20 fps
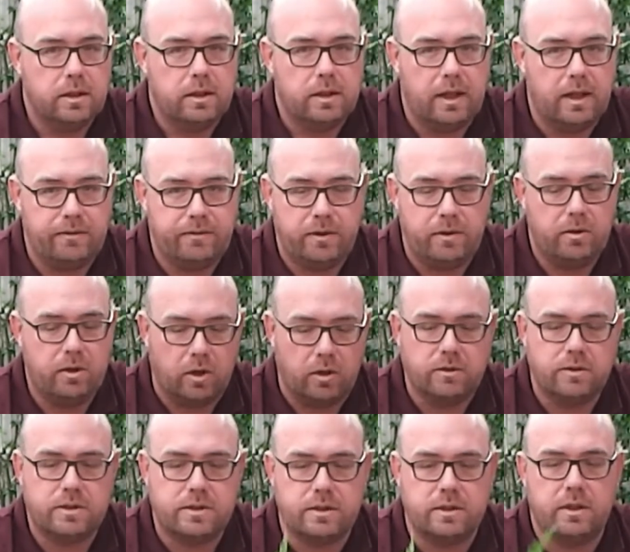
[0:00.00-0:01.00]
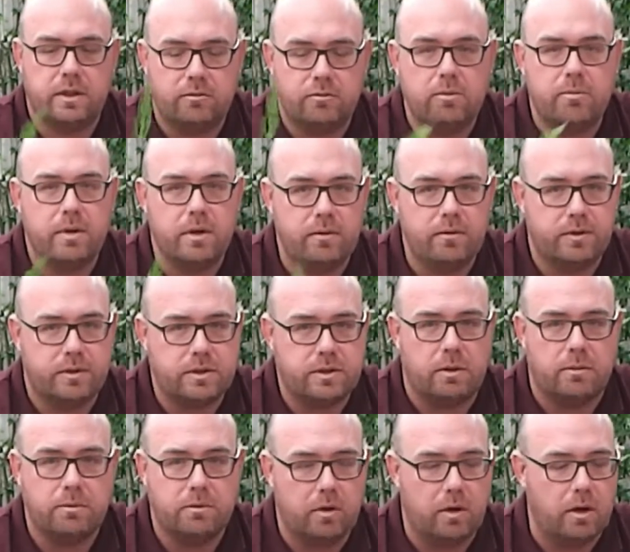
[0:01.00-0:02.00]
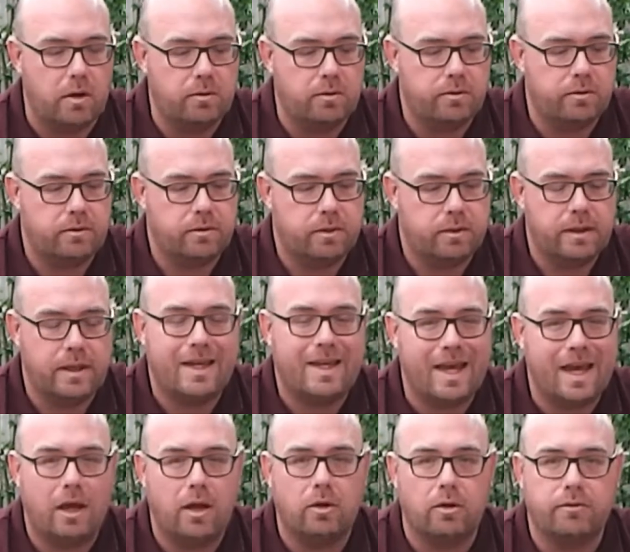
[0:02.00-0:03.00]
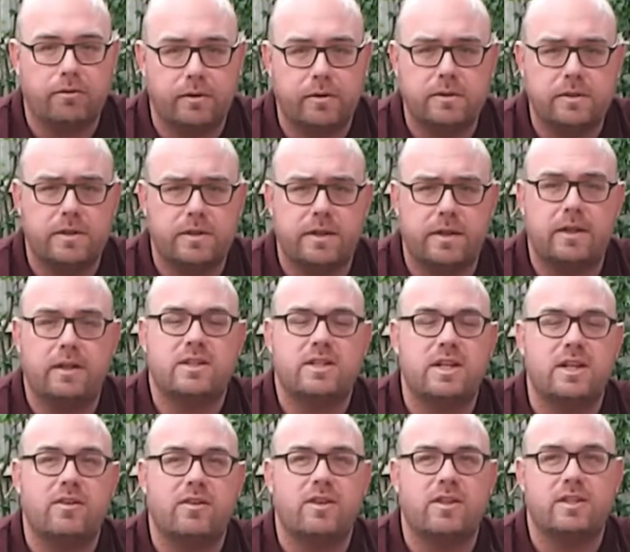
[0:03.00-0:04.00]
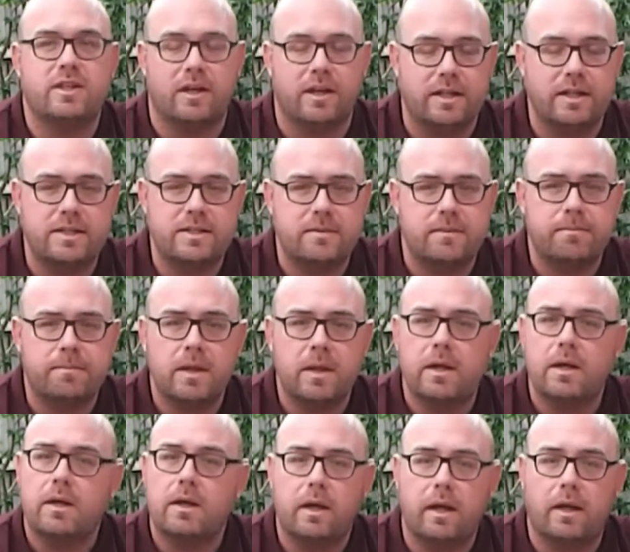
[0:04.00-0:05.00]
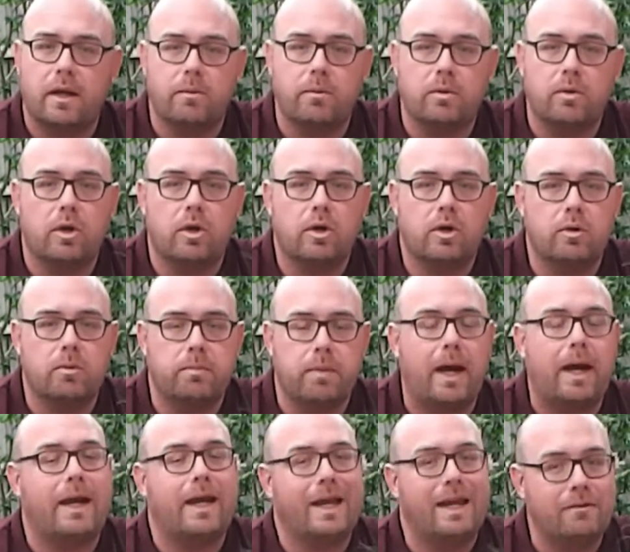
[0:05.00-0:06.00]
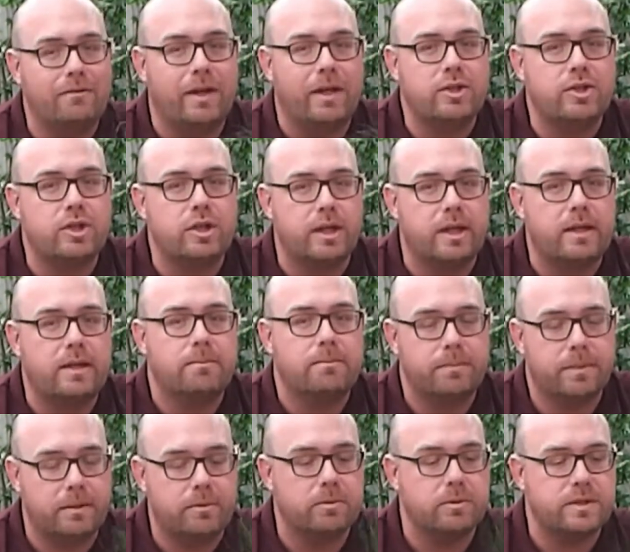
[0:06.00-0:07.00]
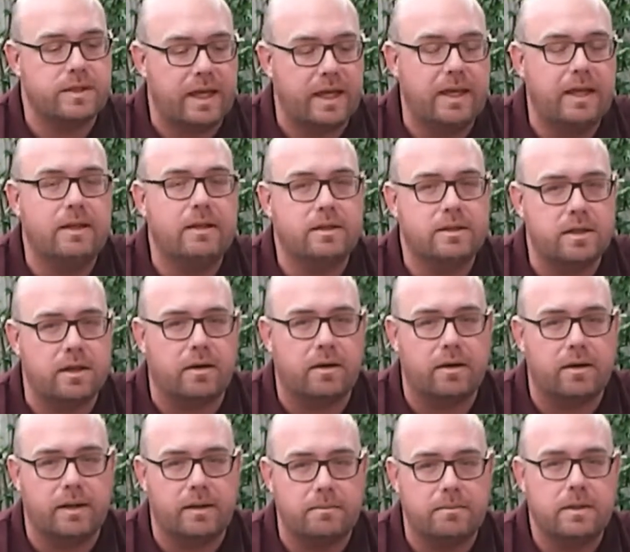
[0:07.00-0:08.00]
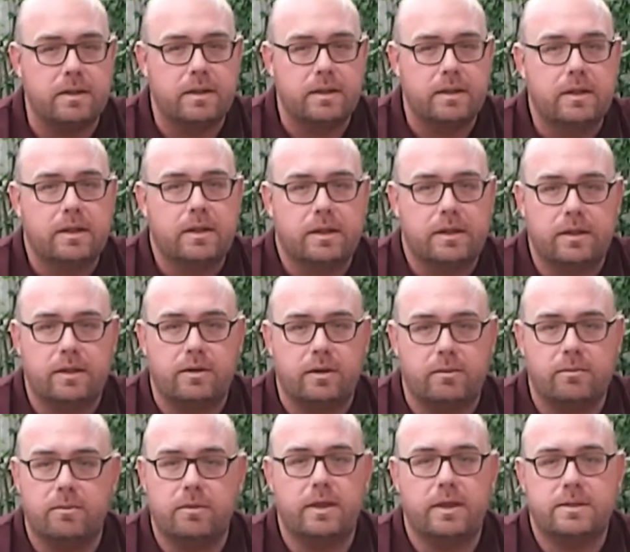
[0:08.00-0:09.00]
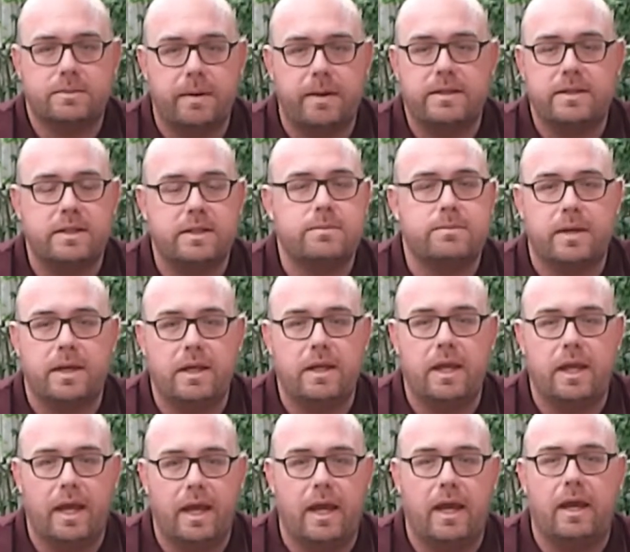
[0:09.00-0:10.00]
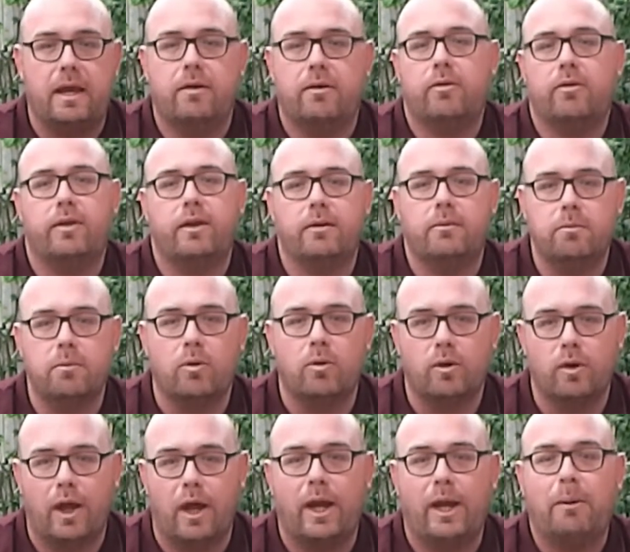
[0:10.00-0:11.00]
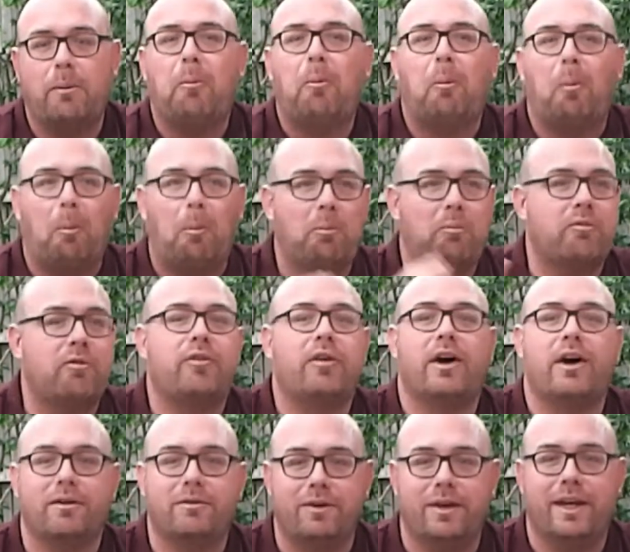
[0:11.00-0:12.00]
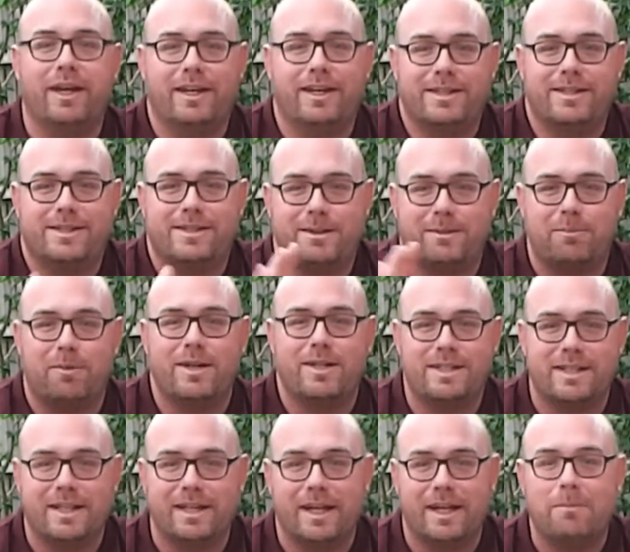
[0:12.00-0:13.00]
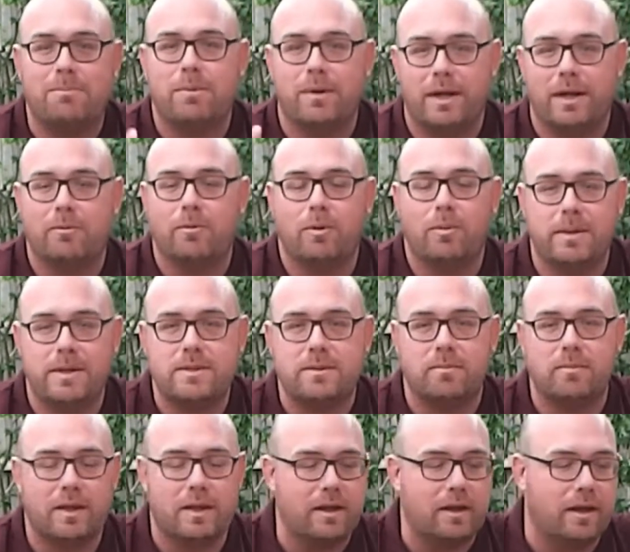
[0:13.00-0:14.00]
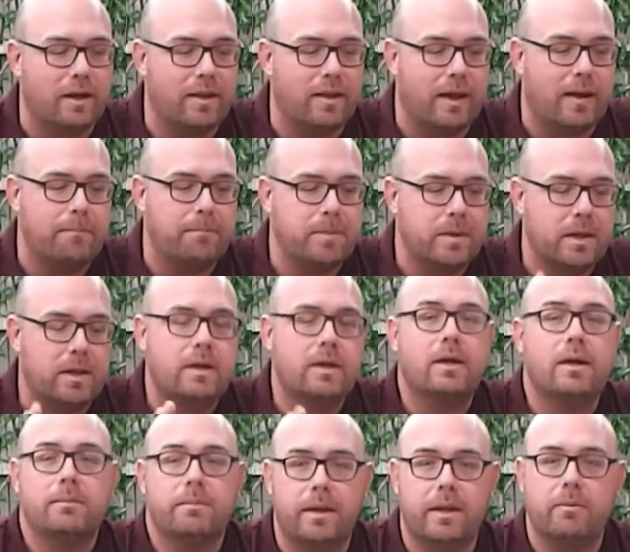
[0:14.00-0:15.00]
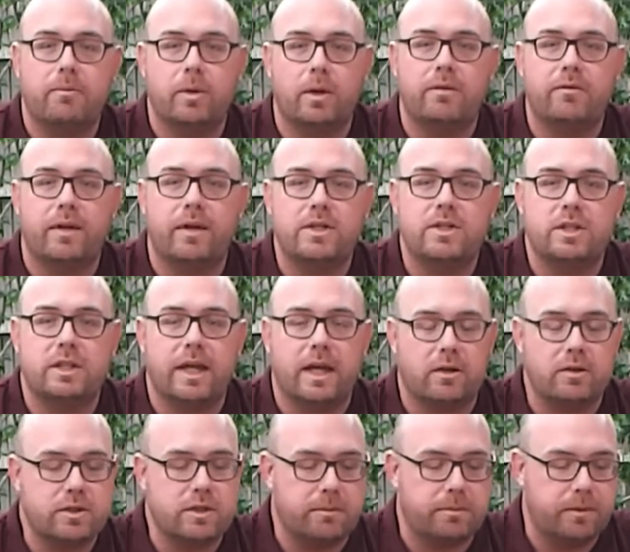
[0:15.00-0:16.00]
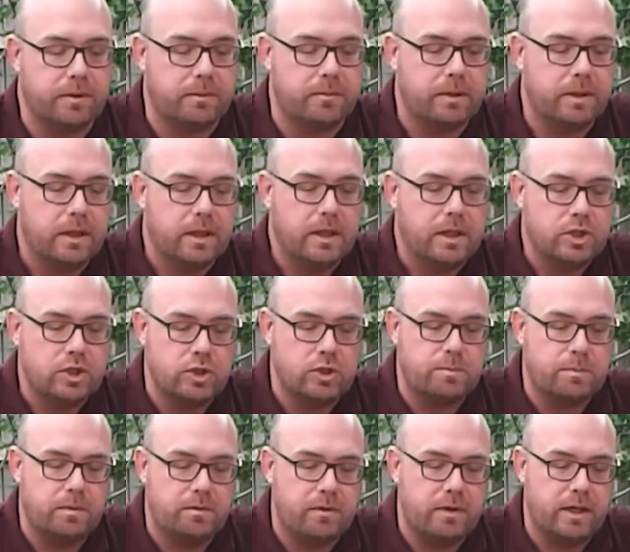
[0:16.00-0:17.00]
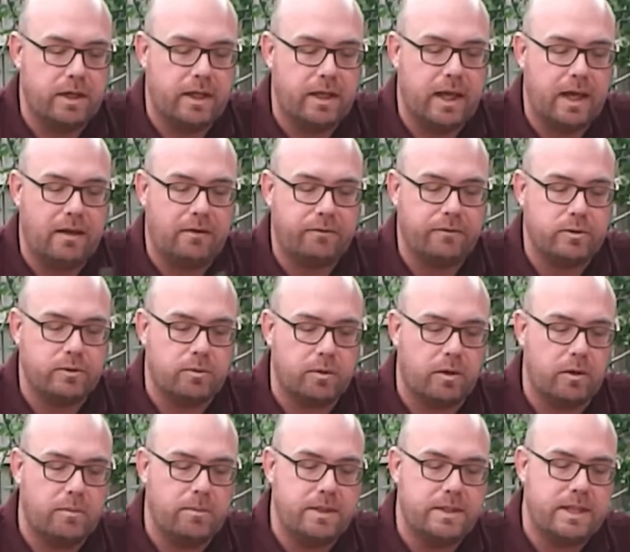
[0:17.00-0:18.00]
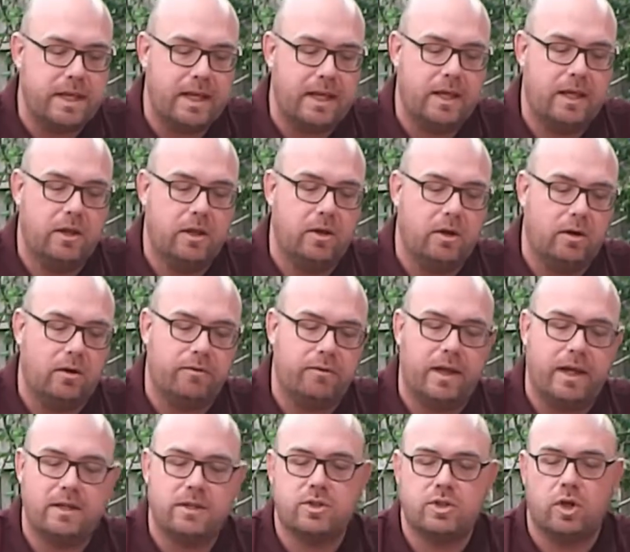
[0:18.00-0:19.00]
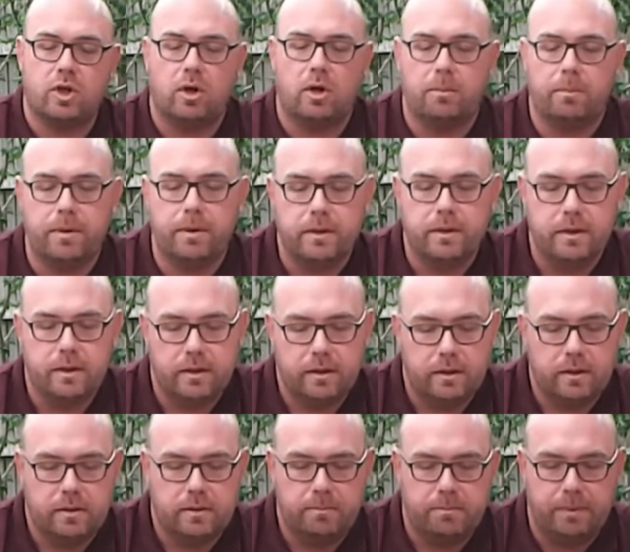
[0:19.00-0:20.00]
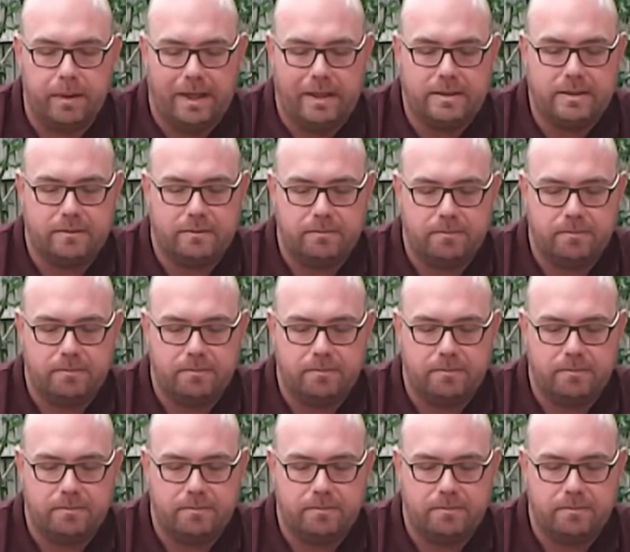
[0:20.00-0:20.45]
If you constantly remove the top growth, they cannot photosynthesize and they will not come back eventually, but it will take time. You don't expect it to be a year, think more like 5 years, depressingly, but it will be something like that. But it will eventually get on top of them. Just be really careful to only be taking off that top bit,